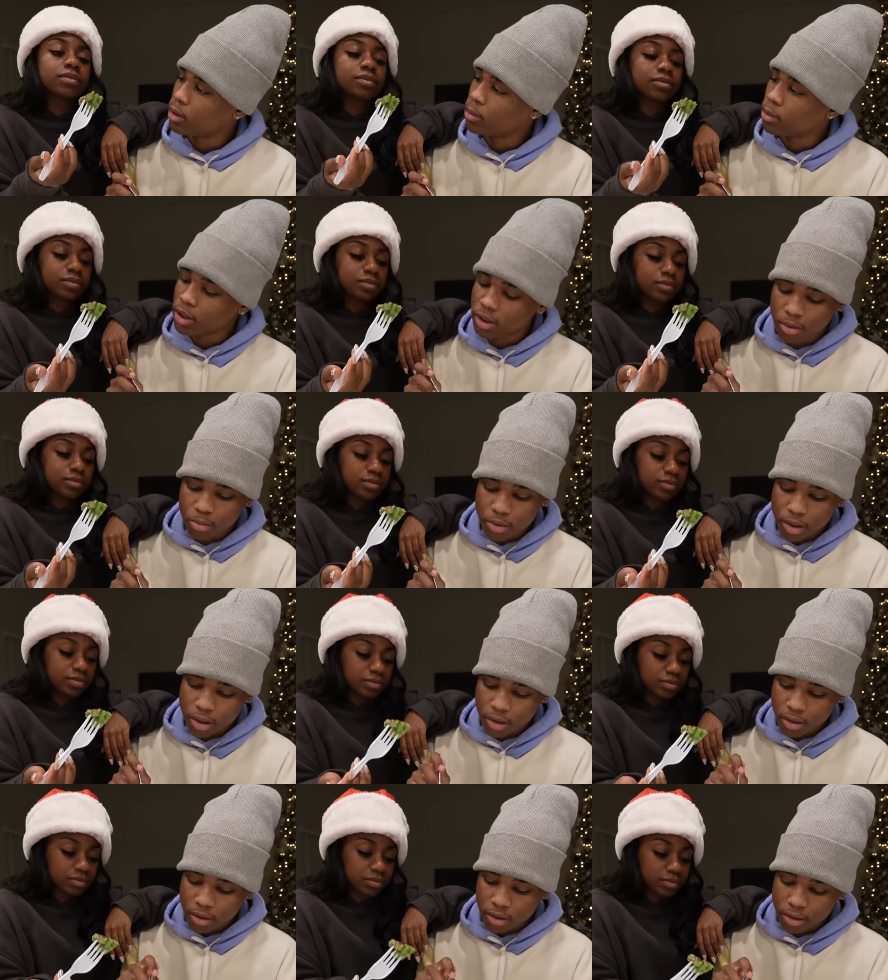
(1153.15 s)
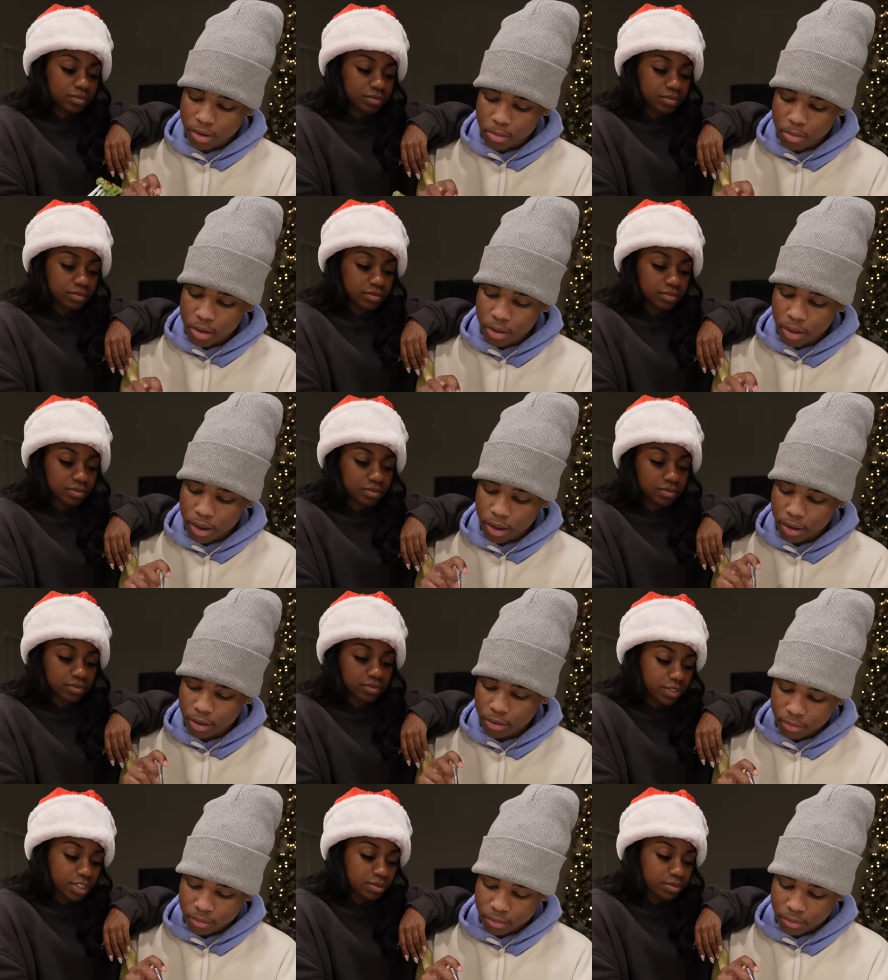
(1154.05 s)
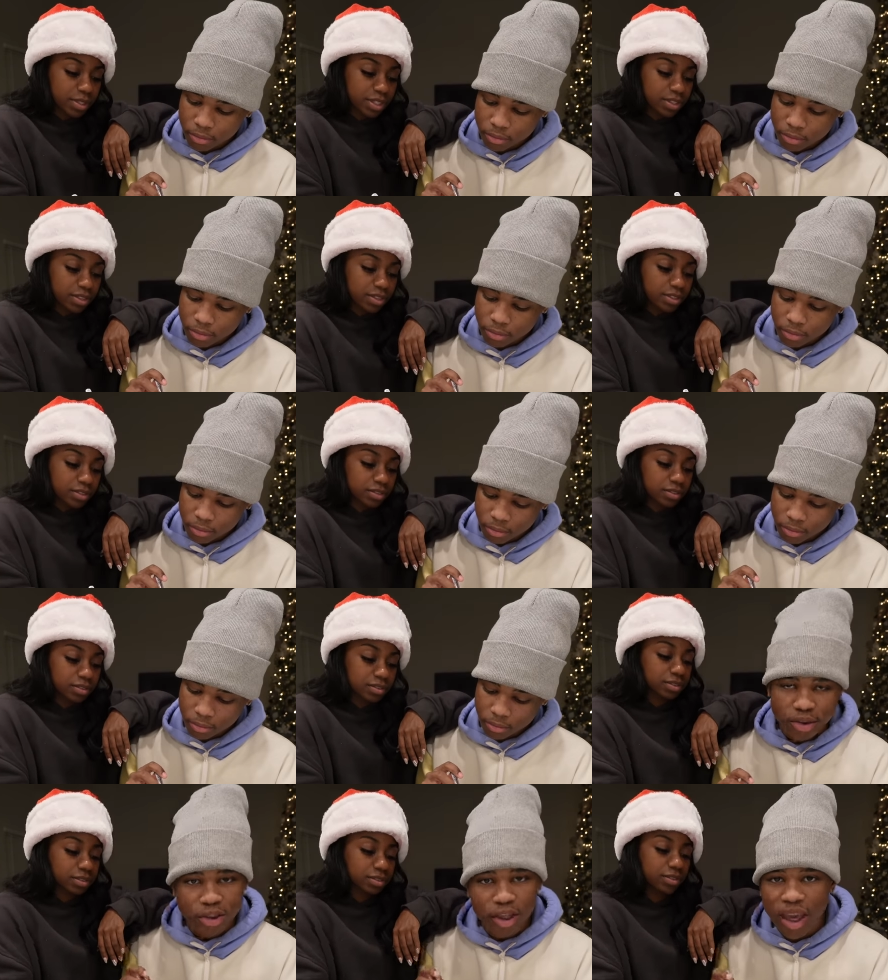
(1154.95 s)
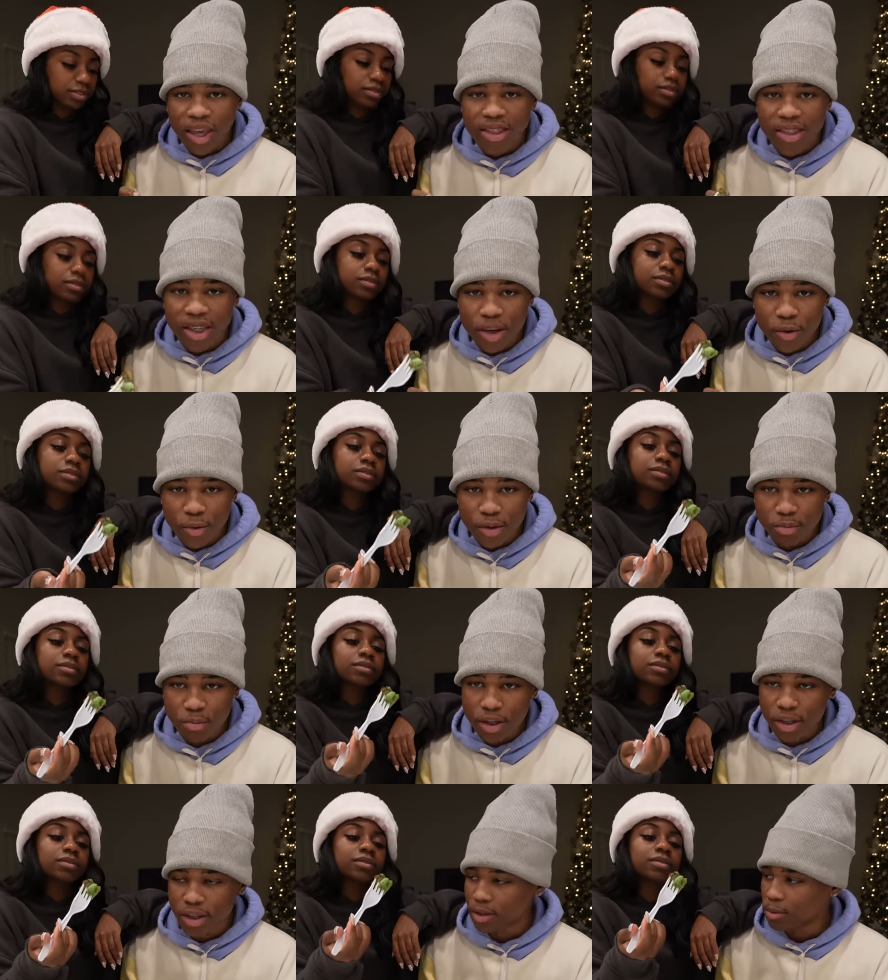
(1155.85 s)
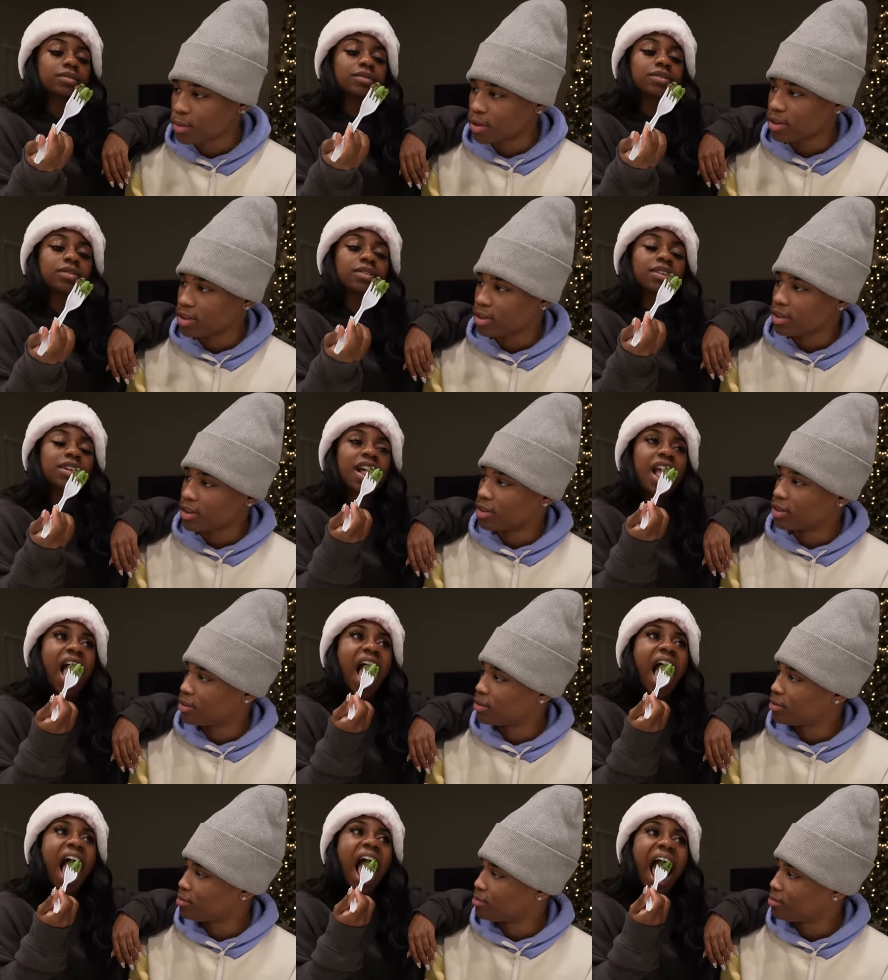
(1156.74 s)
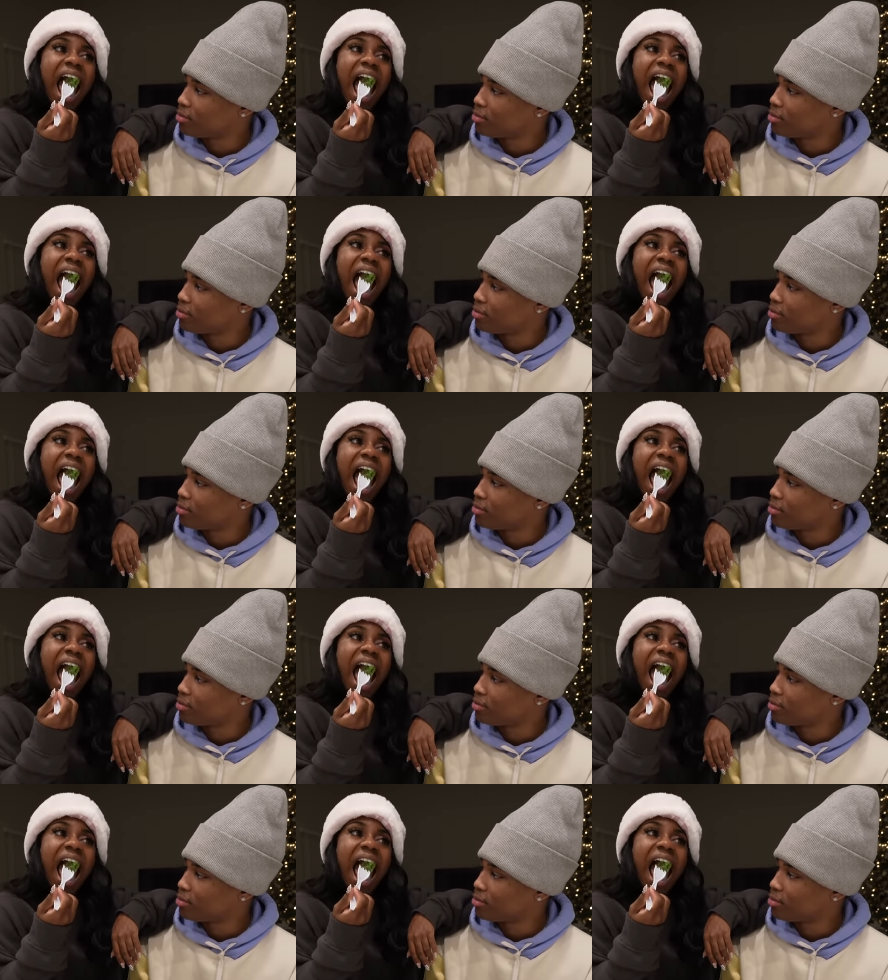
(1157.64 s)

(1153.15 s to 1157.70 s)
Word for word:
Speaker 1: Come on, get some meat. Some meat right there. This meat? Mm -hmm. She can't tell what's meat and what's um